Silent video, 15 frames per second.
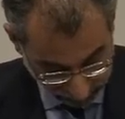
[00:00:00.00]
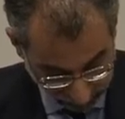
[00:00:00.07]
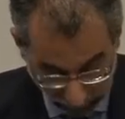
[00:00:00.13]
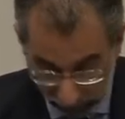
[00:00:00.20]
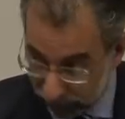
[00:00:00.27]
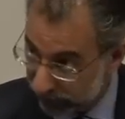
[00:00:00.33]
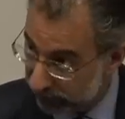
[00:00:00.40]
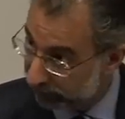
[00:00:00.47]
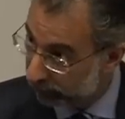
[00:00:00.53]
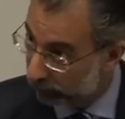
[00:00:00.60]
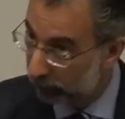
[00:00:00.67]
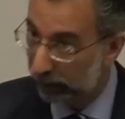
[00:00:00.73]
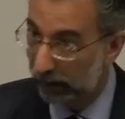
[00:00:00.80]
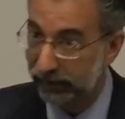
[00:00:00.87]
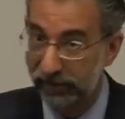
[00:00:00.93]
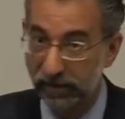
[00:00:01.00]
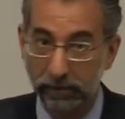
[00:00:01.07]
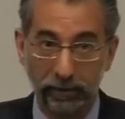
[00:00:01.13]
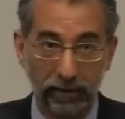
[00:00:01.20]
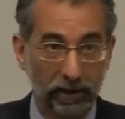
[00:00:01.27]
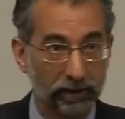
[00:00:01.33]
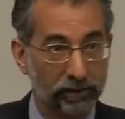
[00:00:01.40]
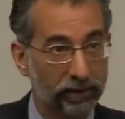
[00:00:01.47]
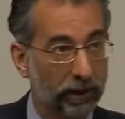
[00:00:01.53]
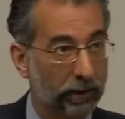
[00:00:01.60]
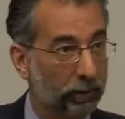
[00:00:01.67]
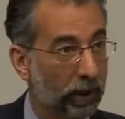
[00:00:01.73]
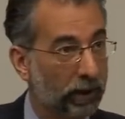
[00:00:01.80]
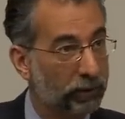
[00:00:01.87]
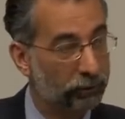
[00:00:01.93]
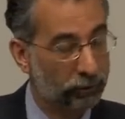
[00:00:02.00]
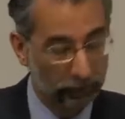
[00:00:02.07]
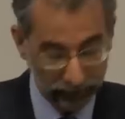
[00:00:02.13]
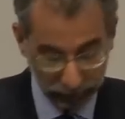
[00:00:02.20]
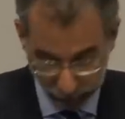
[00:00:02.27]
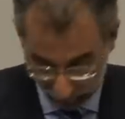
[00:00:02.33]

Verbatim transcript: I was informed by the C P S that they were going to drop the